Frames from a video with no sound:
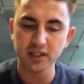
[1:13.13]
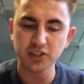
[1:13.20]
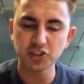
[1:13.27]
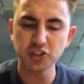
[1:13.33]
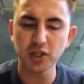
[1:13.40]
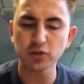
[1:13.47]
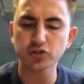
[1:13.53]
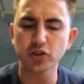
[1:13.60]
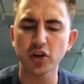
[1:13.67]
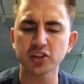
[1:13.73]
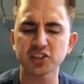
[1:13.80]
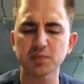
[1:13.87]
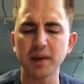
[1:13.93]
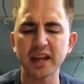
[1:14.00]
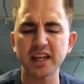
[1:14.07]
Children are
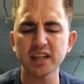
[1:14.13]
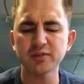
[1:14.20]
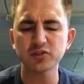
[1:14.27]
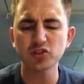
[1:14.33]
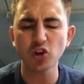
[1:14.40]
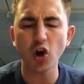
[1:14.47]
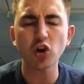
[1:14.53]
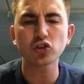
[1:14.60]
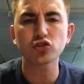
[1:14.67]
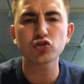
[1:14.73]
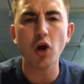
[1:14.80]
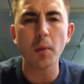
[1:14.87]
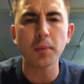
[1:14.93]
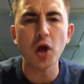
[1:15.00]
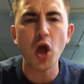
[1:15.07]
smelling of dog
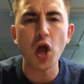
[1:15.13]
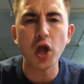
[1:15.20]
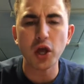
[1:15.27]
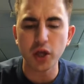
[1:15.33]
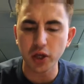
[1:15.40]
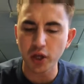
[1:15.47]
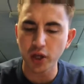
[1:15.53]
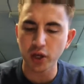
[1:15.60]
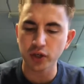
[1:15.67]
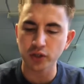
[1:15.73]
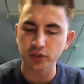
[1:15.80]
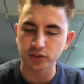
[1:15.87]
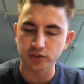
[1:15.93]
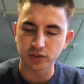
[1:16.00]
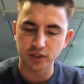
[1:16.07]

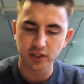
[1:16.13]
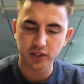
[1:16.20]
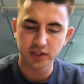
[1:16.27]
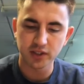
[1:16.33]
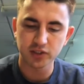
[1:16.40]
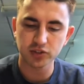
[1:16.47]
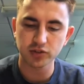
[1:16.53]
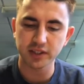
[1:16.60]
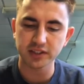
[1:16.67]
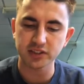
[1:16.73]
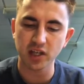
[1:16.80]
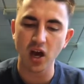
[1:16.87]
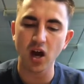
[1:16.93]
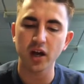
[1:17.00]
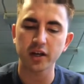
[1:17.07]
droppings, screeched the
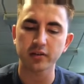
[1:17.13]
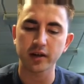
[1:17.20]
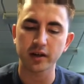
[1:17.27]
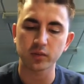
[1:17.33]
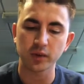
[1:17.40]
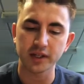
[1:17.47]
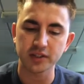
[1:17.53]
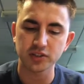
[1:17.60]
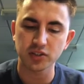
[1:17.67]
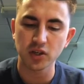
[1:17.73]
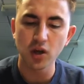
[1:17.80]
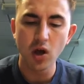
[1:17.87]
High Grand Witch.